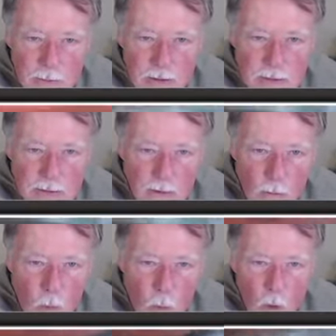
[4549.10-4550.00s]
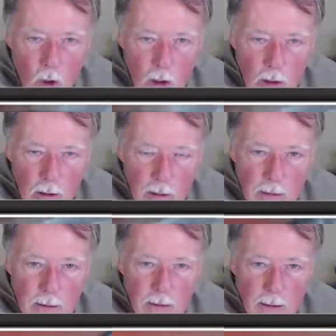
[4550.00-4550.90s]
was the wall
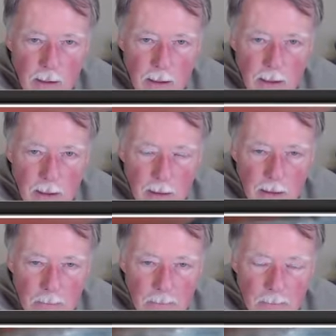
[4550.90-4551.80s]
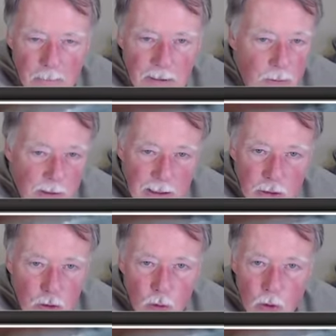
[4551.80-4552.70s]
um,
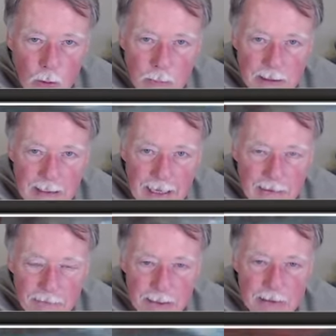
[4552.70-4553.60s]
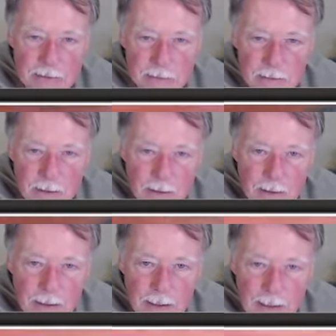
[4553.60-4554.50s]
between two open cavities.
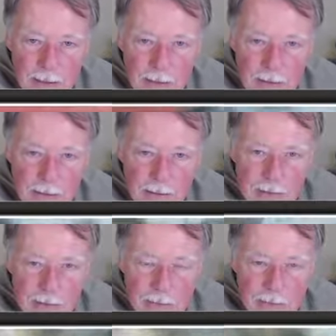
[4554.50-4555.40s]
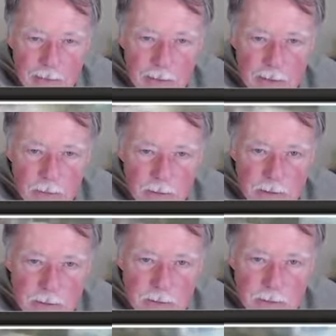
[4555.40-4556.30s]
And the
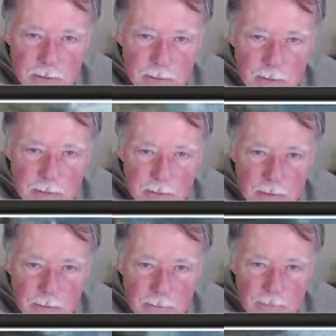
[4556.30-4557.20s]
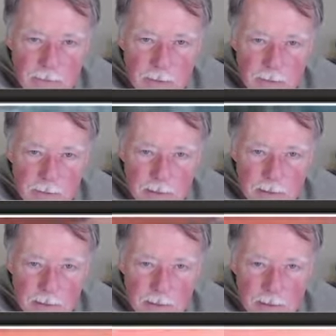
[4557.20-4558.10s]
liquids filled
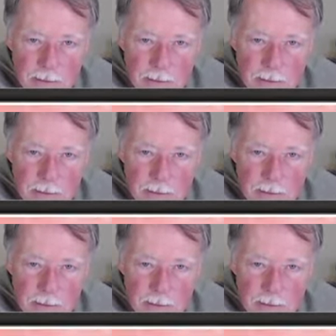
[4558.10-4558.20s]
the